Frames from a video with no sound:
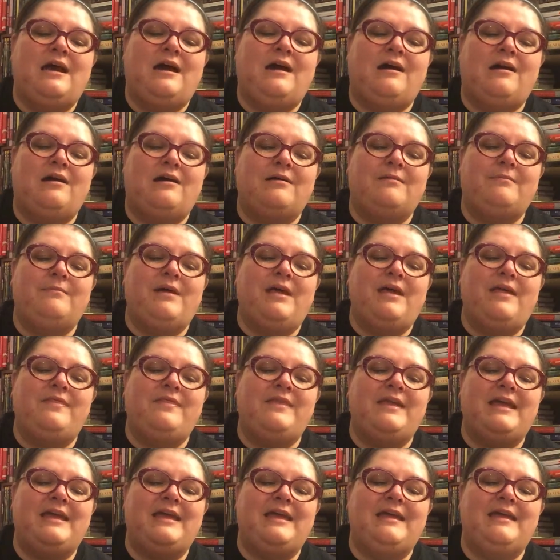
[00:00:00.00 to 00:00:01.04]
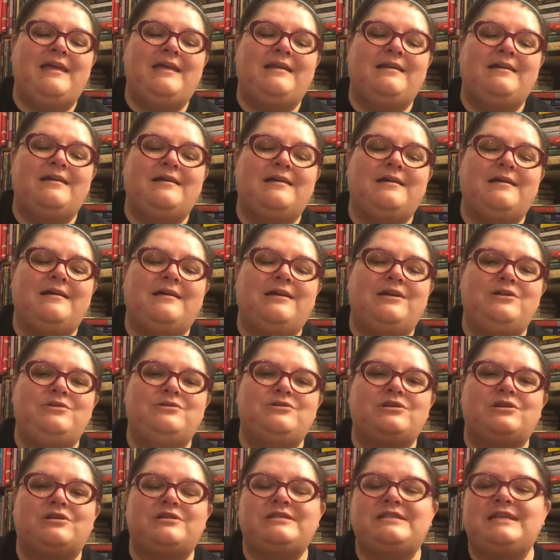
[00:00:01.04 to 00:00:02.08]
and then you
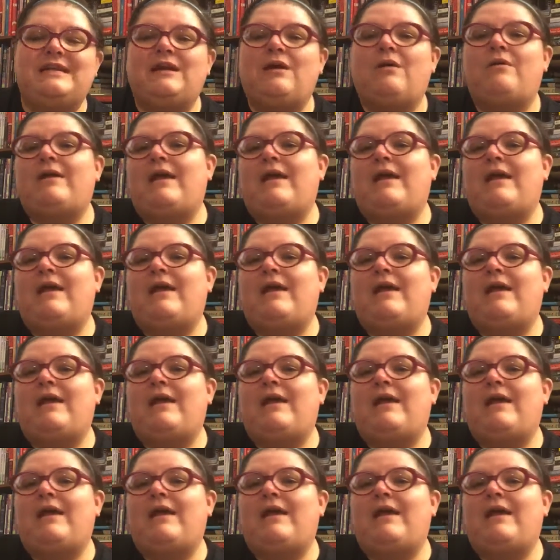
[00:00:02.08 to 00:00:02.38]
start seeing,